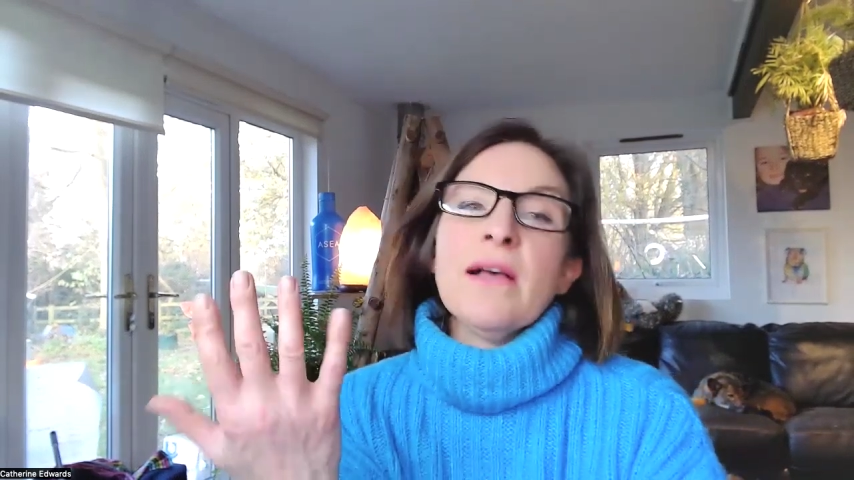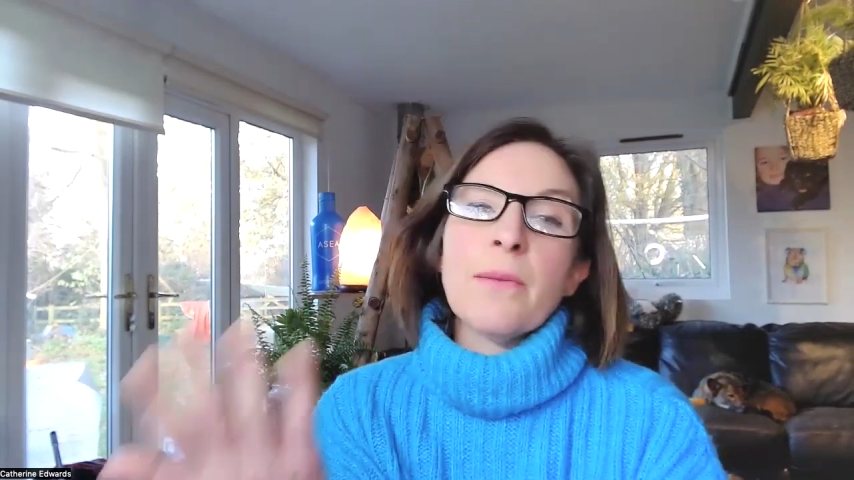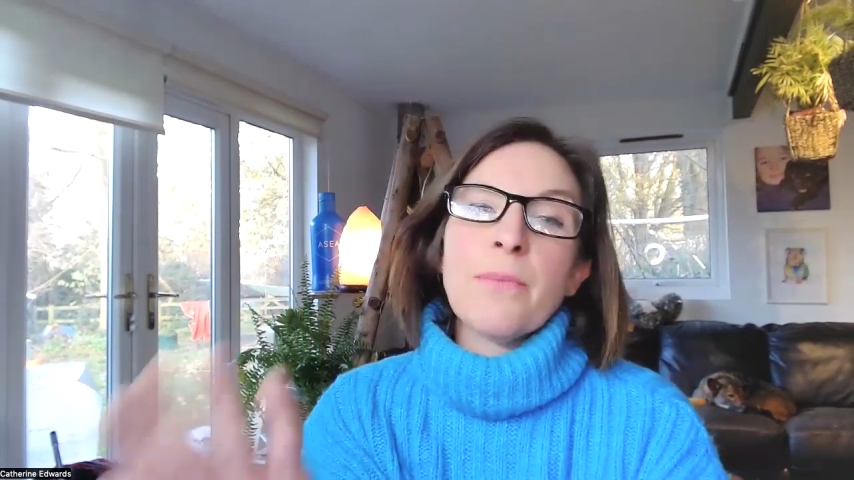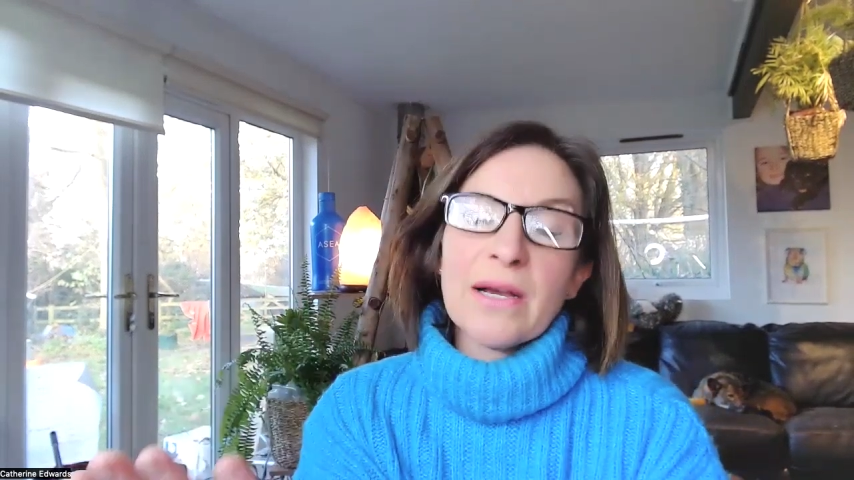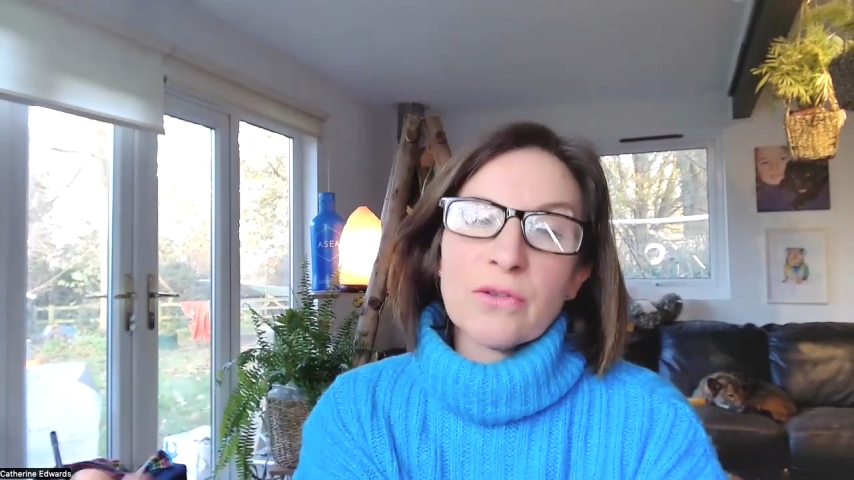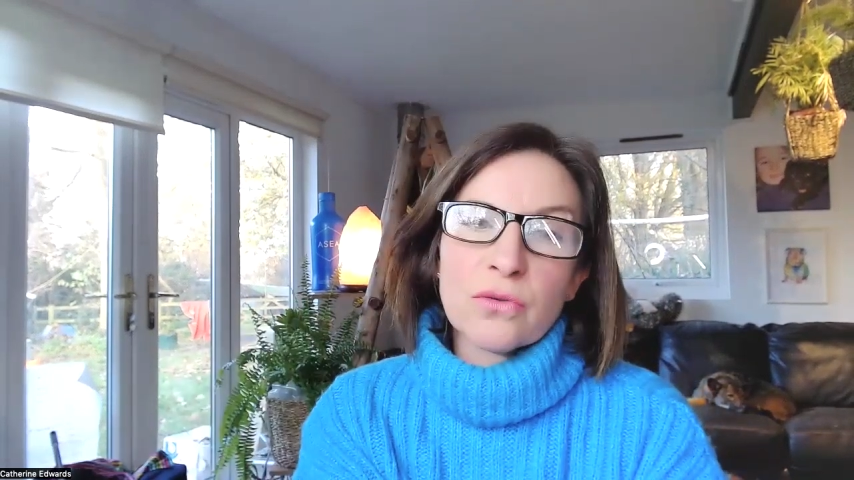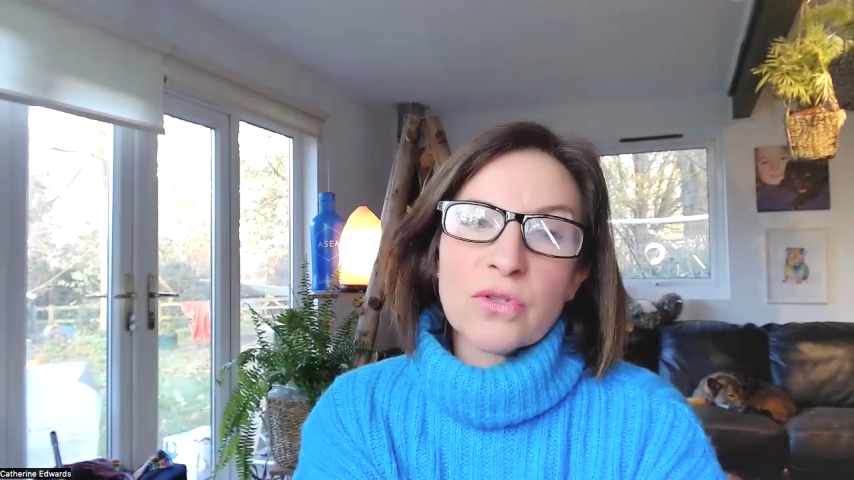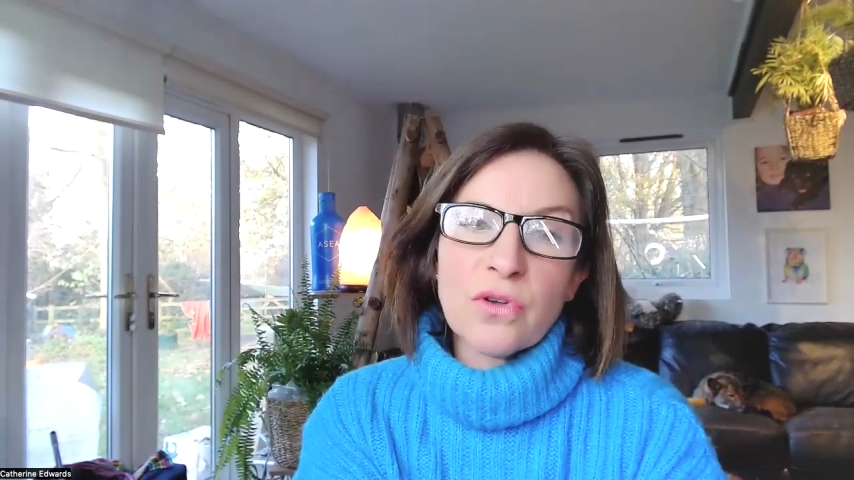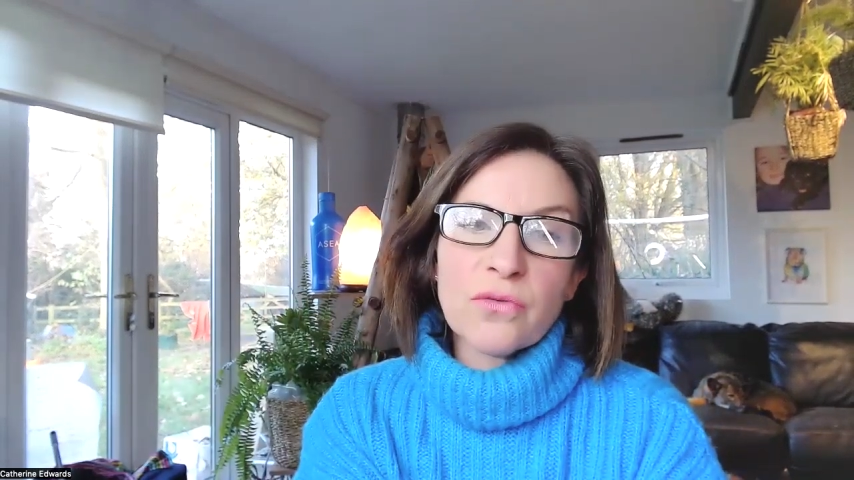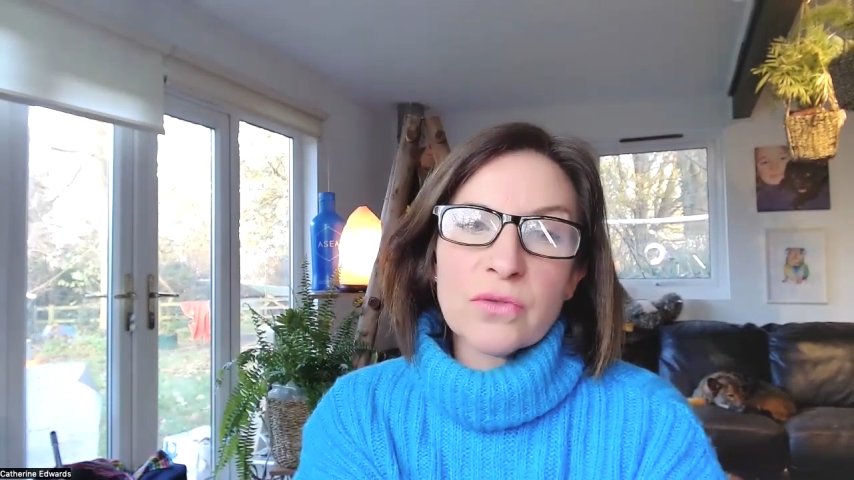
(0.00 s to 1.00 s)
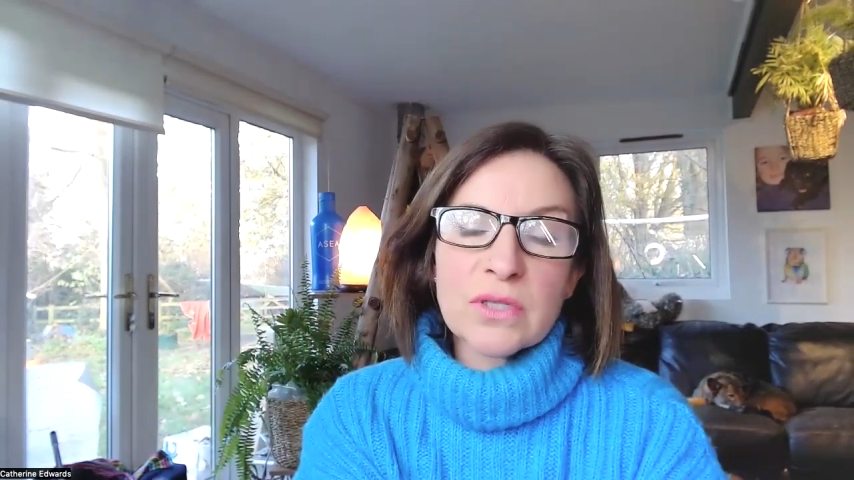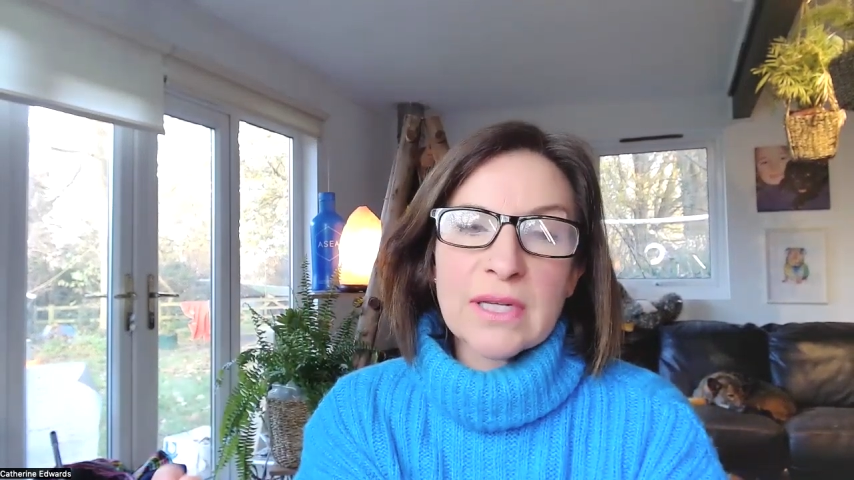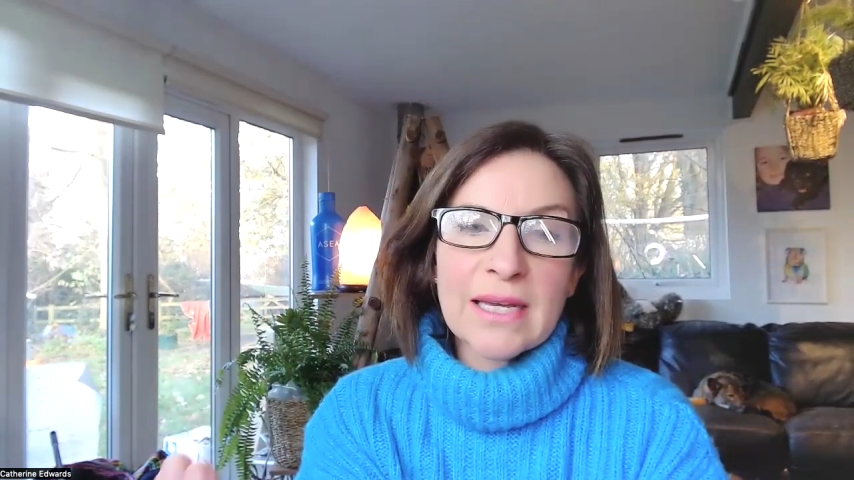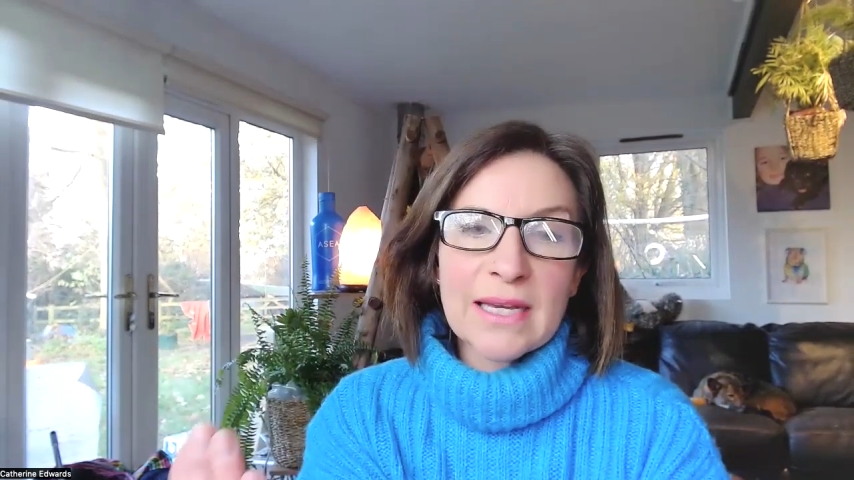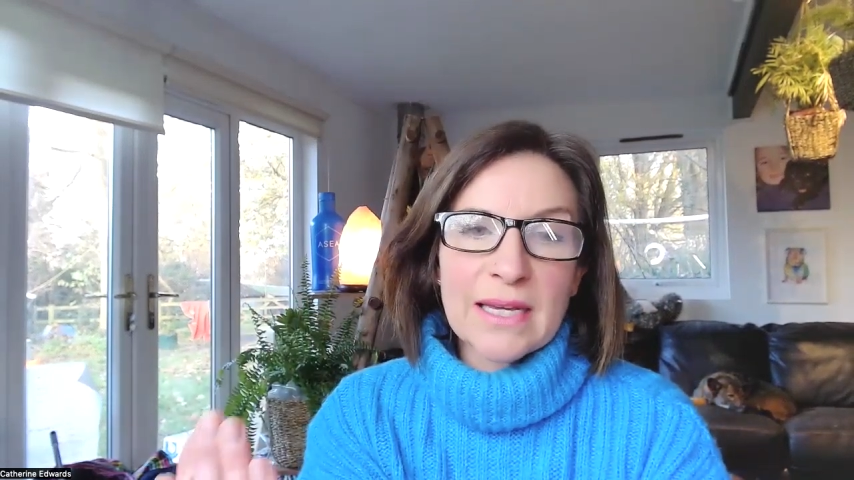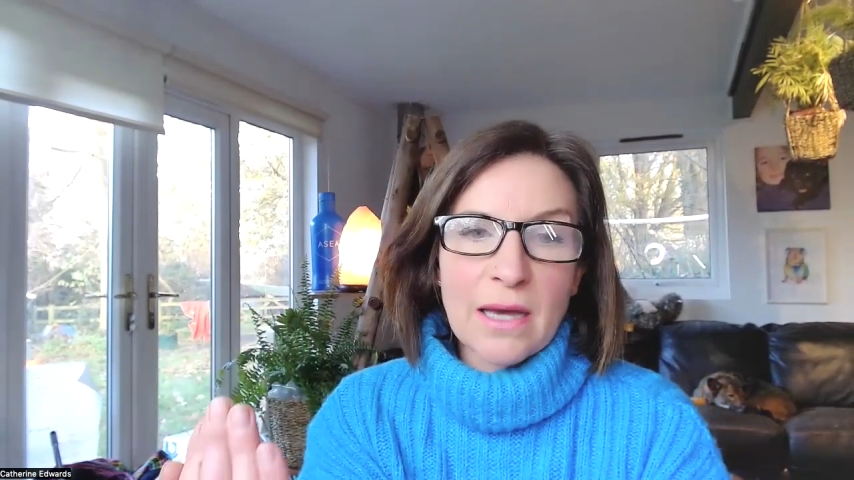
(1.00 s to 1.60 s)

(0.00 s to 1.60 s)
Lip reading: about your sovereignty,